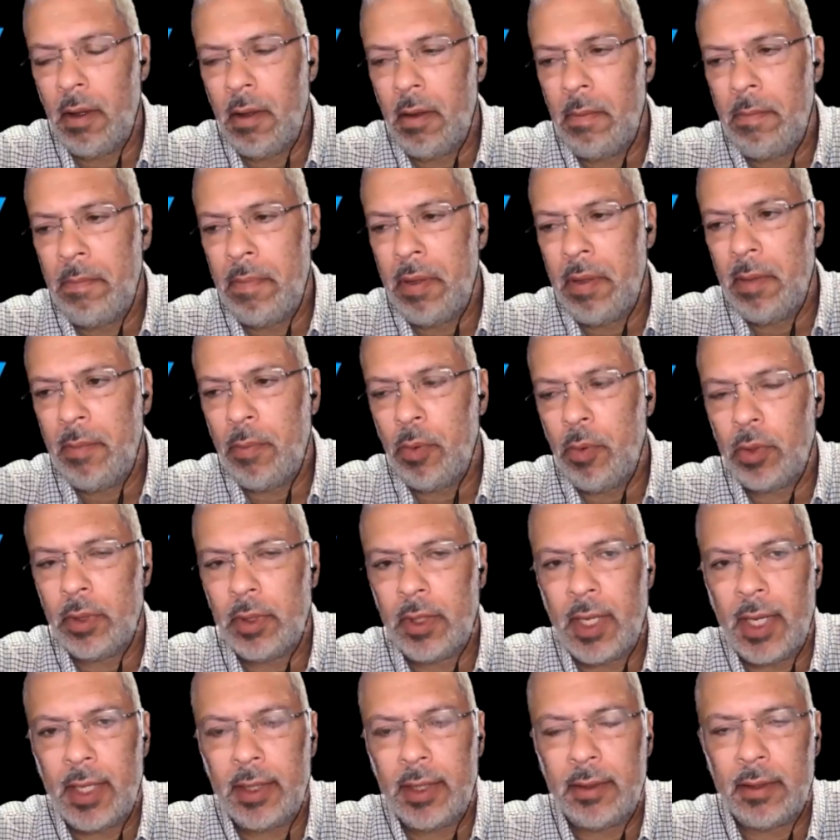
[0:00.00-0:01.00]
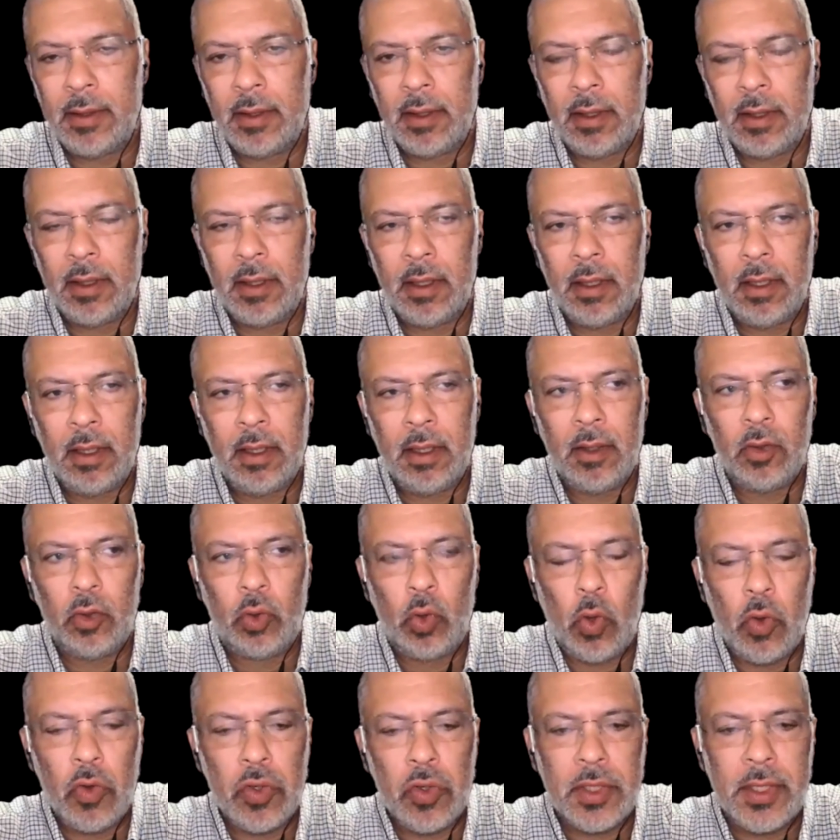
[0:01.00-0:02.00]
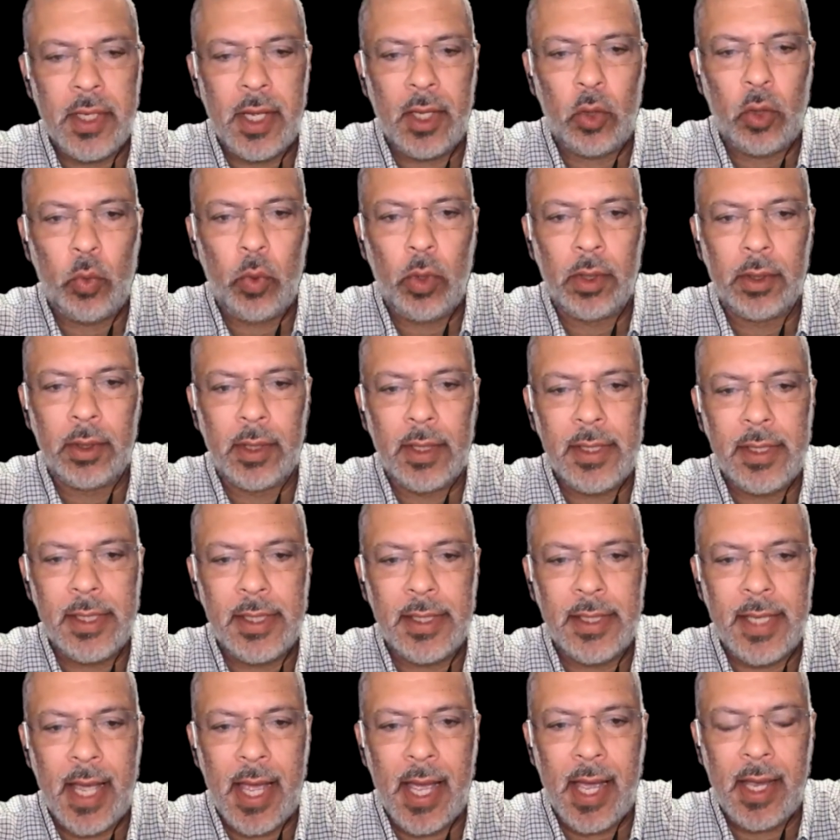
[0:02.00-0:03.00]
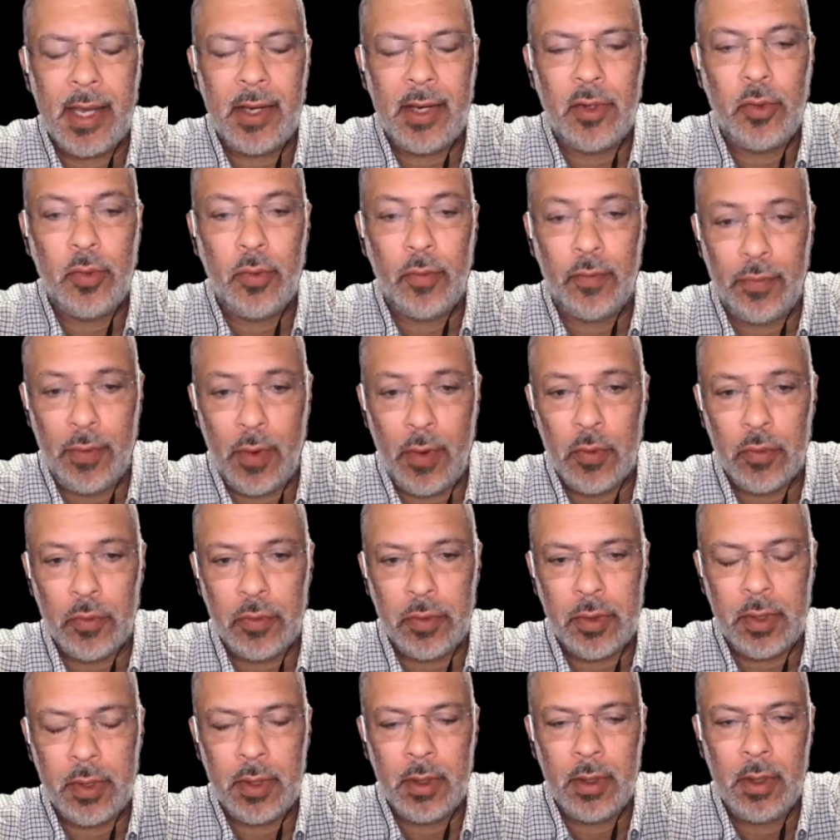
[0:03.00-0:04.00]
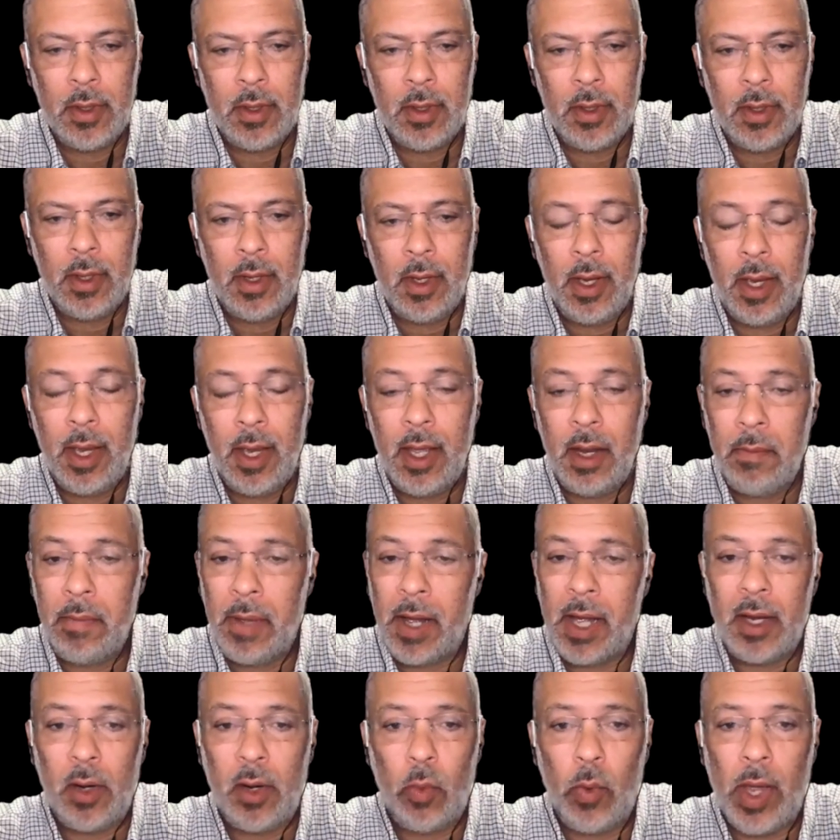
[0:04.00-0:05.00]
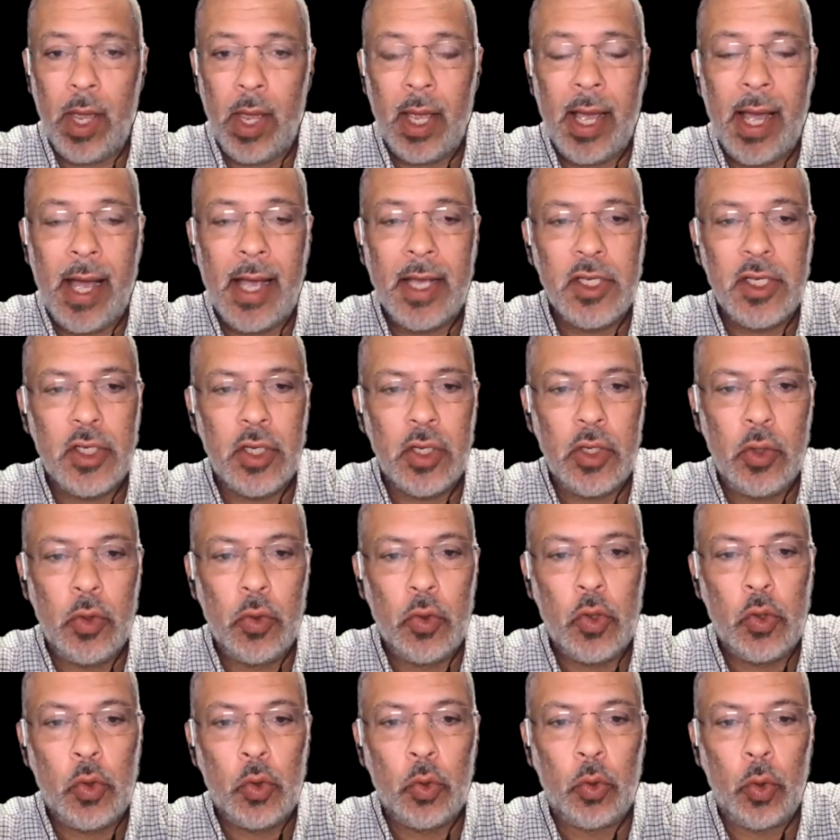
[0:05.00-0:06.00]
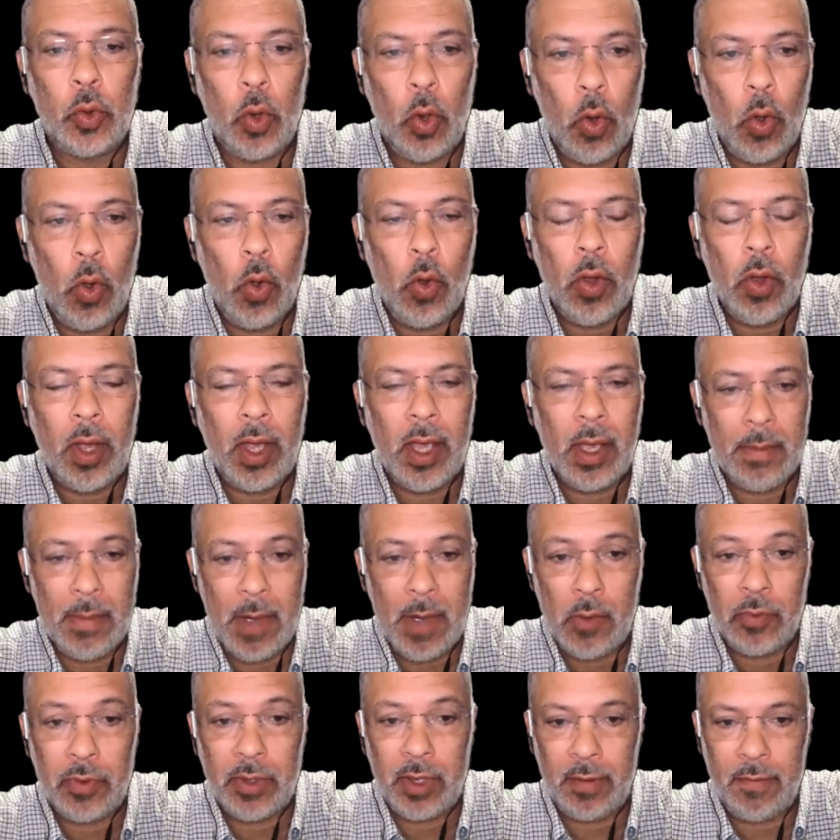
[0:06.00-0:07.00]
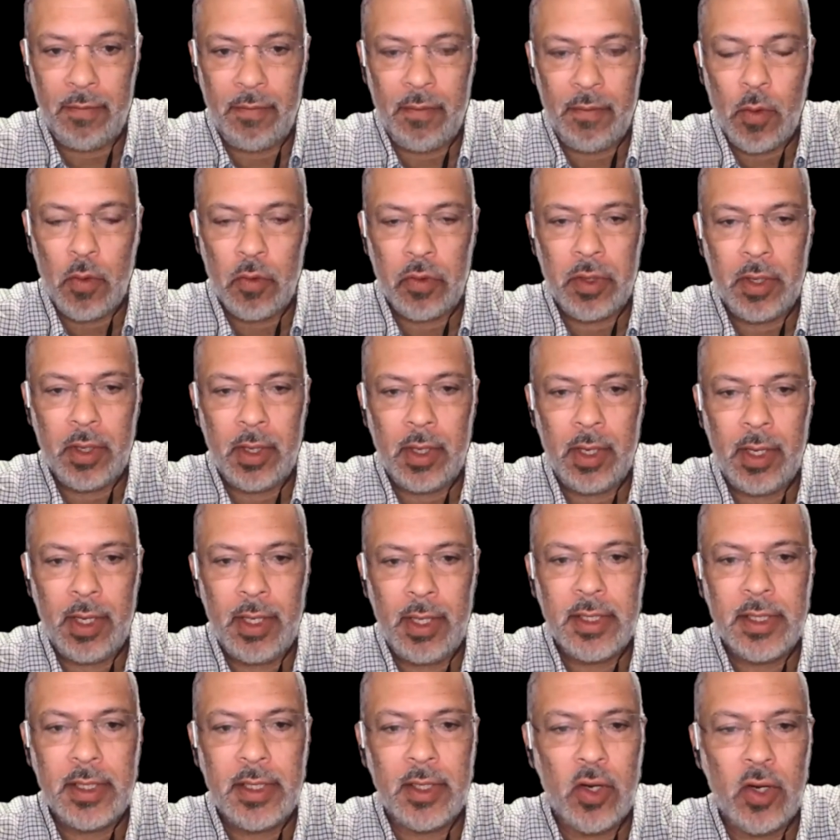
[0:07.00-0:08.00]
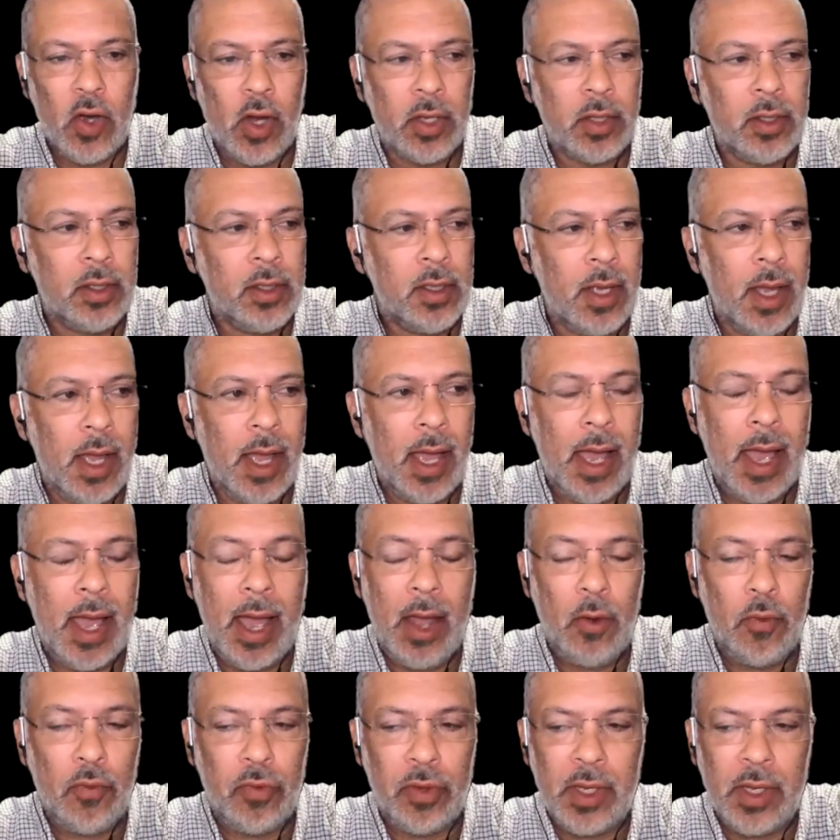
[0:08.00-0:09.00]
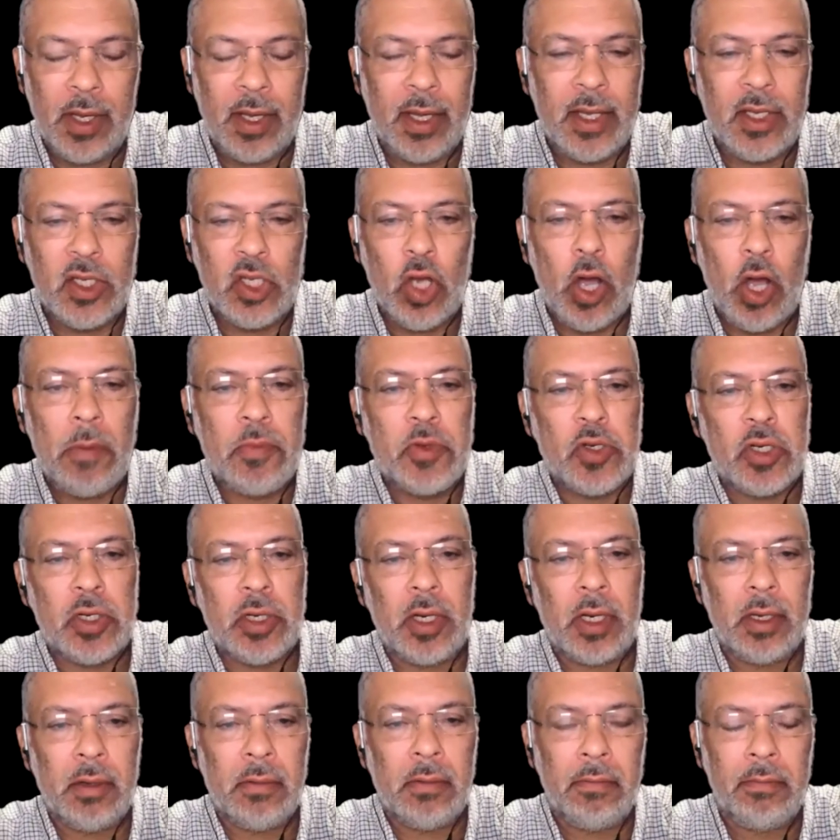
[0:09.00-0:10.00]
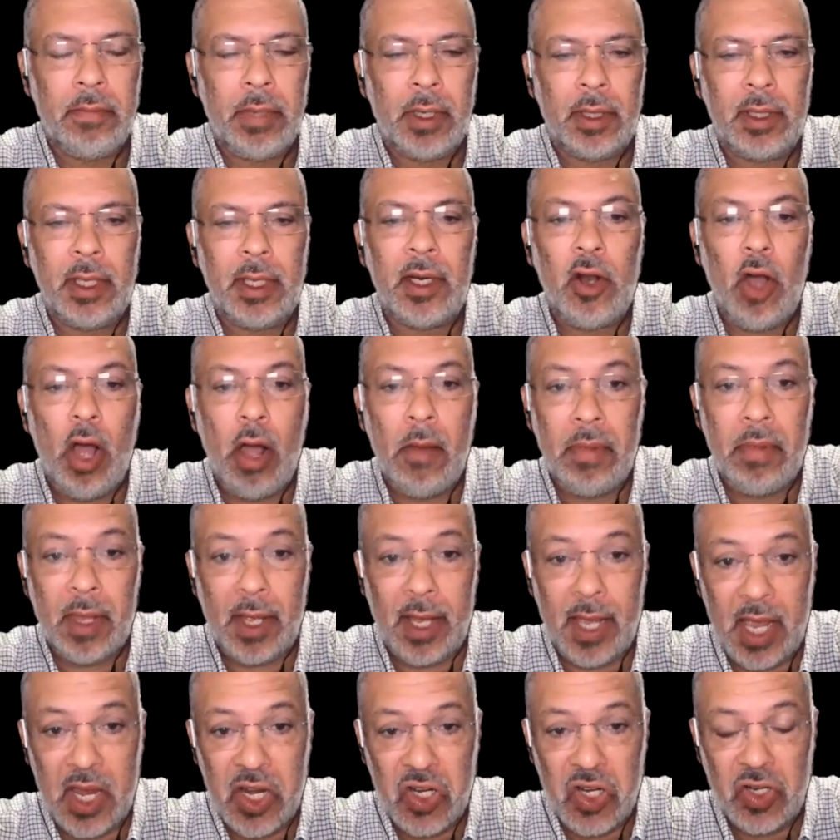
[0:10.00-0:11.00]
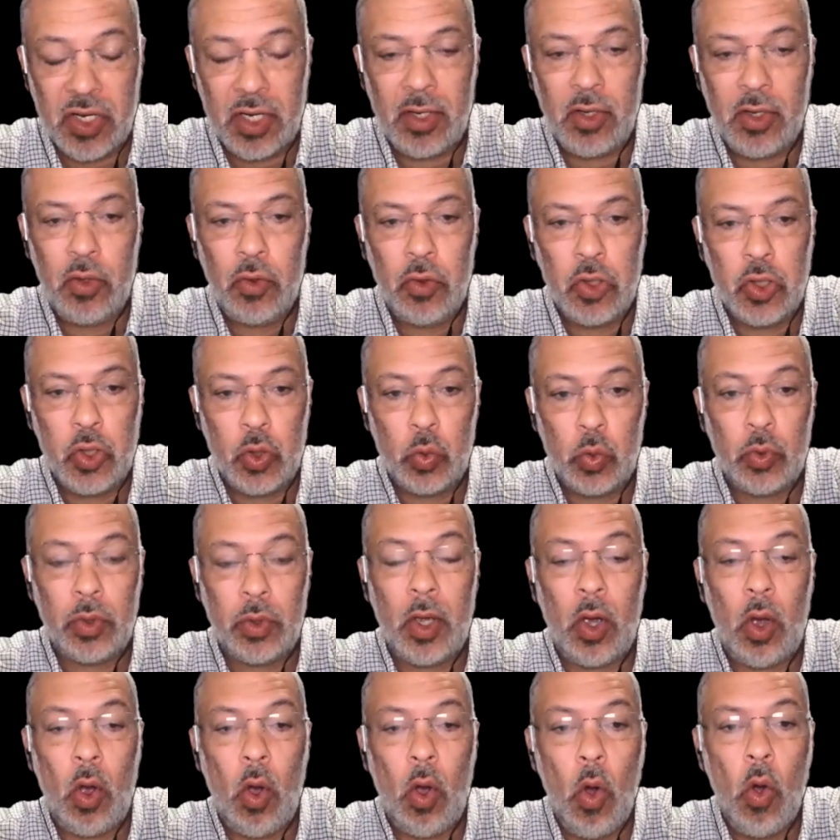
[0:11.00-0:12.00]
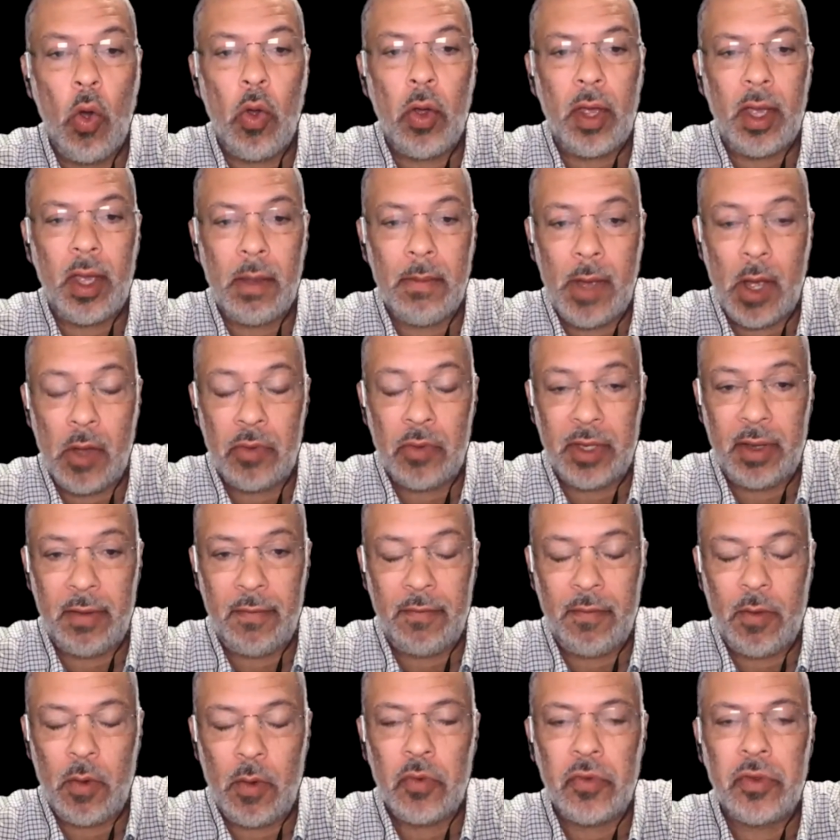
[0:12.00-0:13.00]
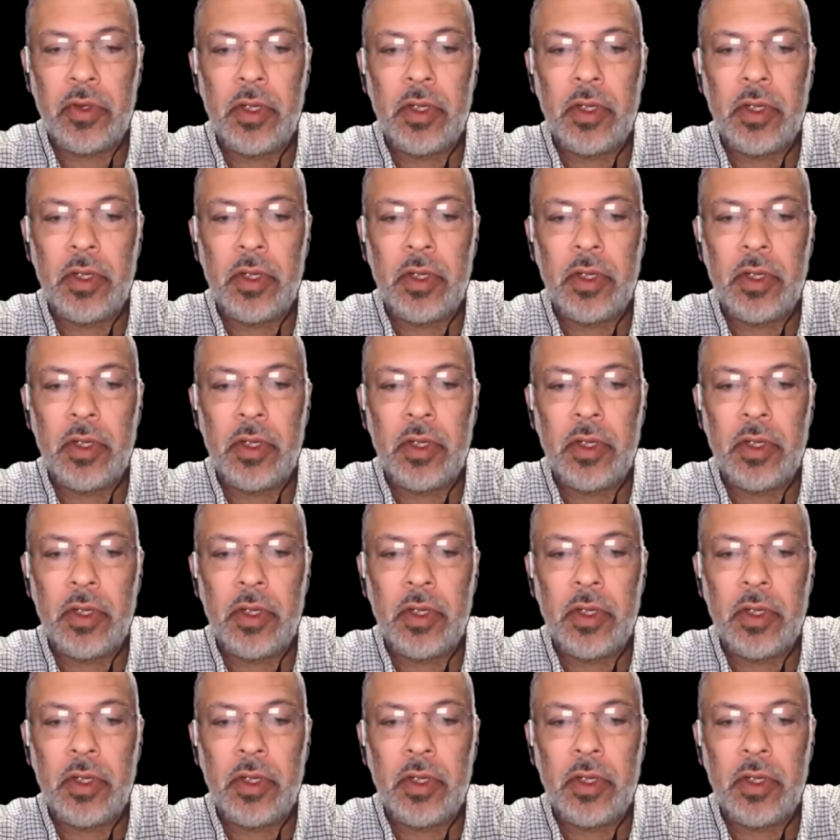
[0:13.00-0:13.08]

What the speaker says: people that, those that will decide to vote, and by the way, guys, you should all come out and vote. It's not, I don't think it's optional, but an obligation. You should all come out and vote.